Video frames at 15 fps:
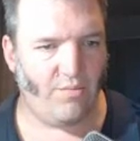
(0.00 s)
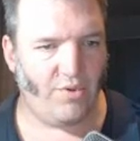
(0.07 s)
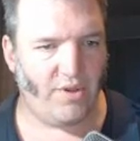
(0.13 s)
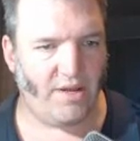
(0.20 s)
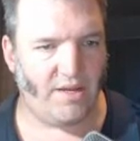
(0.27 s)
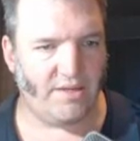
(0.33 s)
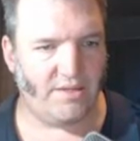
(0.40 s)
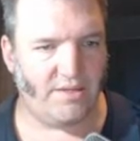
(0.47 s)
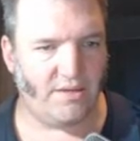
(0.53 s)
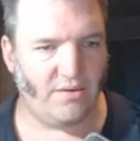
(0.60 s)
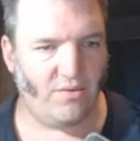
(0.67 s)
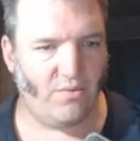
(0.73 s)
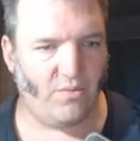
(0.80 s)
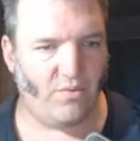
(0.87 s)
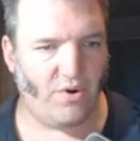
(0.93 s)
plus
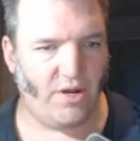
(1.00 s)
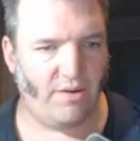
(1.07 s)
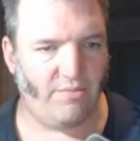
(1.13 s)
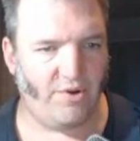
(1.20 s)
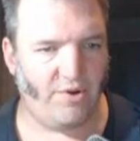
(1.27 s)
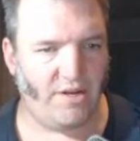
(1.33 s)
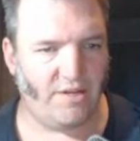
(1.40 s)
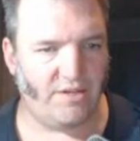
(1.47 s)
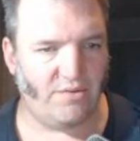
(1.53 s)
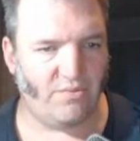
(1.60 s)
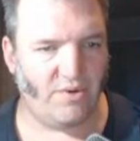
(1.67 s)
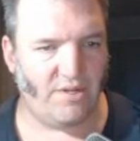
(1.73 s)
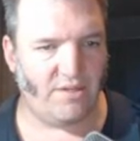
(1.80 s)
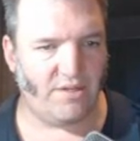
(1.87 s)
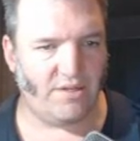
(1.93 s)
y minus
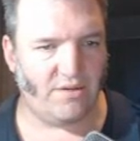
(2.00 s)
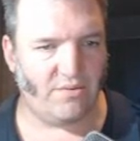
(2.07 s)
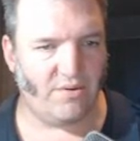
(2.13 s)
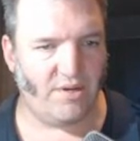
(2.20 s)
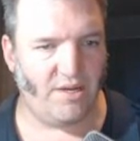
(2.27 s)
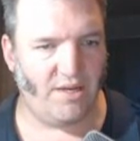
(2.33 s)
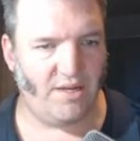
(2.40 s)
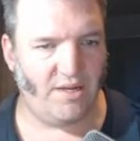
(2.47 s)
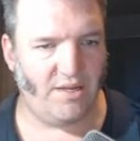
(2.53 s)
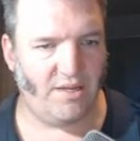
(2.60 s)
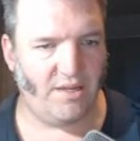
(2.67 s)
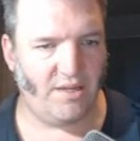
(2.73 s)
1 squared